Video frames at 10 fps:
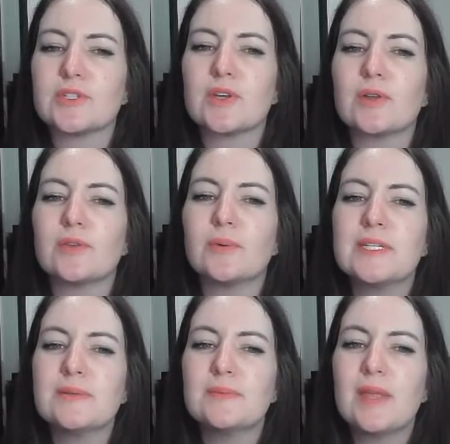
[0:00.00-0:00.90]
So the
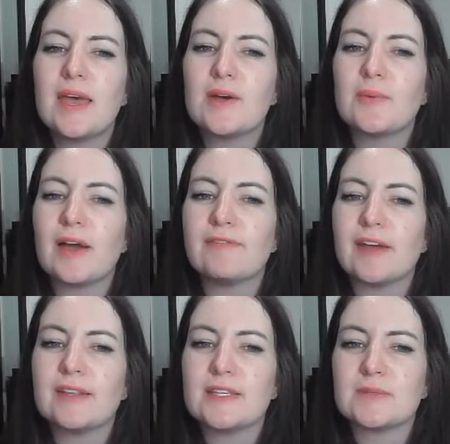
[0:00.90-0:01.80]
reason why I
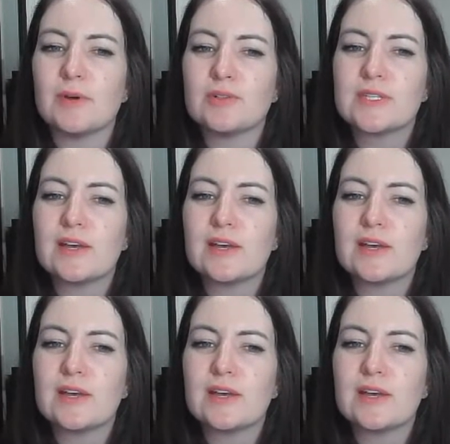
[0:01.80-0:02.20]
find this most